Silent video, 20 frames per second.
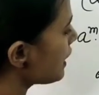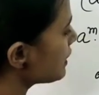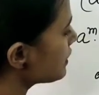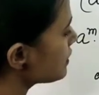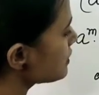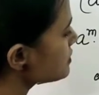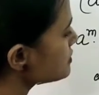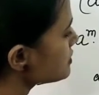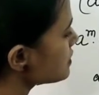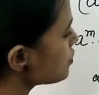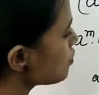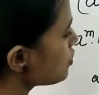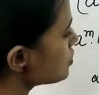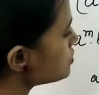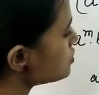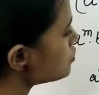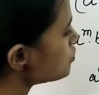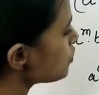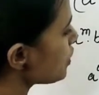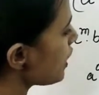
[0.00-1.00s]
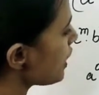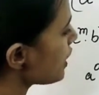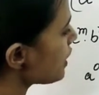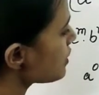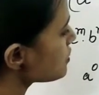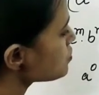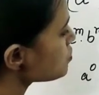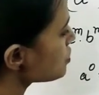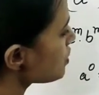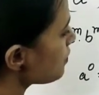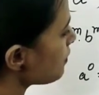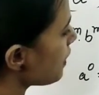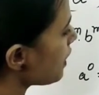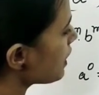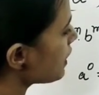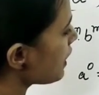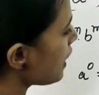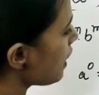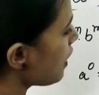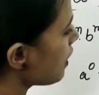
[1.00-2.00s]
n is equals to a raised to the
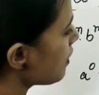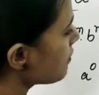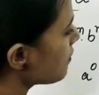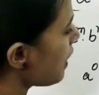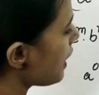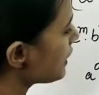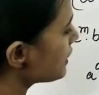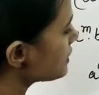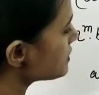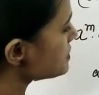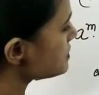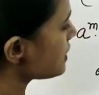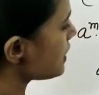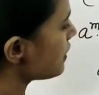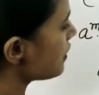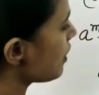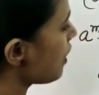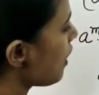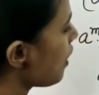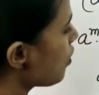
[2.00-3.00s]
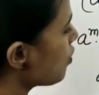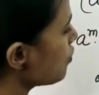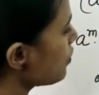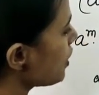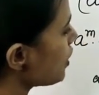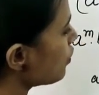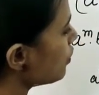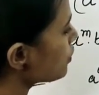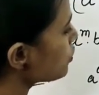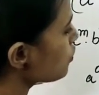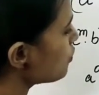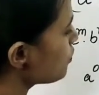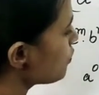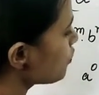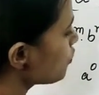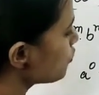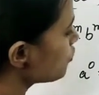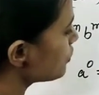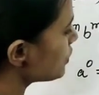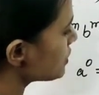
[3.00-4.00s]
power minus n. How we are going to
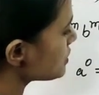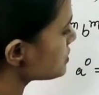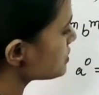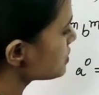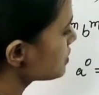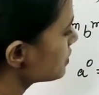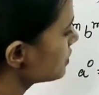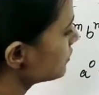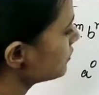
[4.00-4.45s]
prove this?